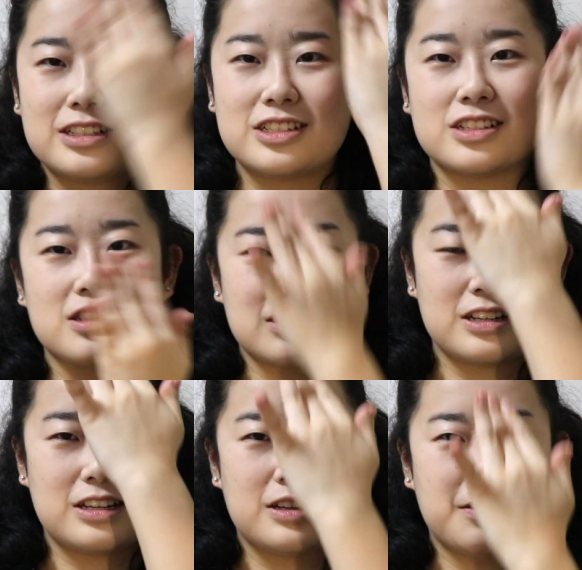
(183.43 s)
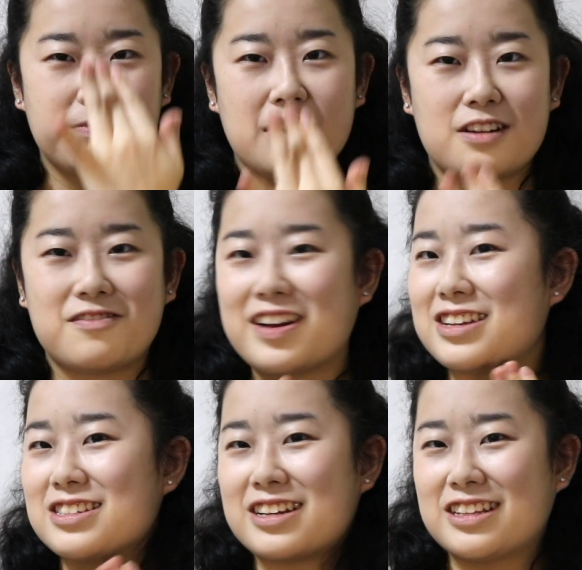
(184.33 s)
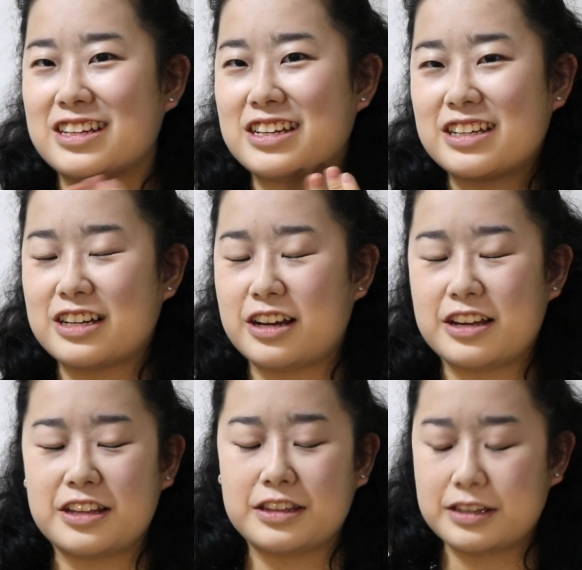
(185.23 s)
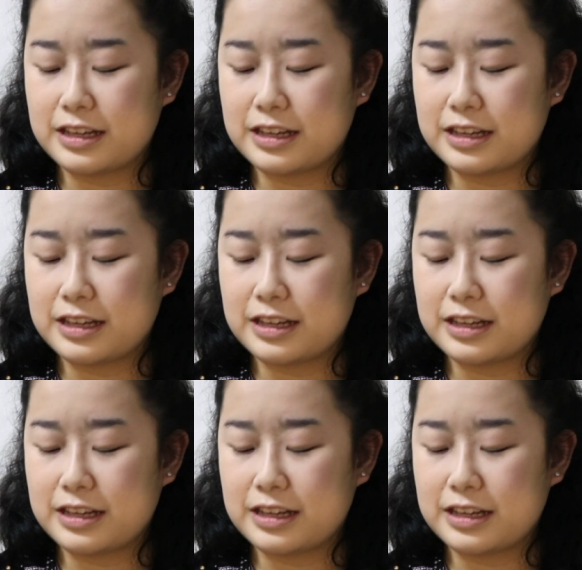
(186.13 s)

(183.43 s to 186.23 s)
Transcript: Just mattify slightly on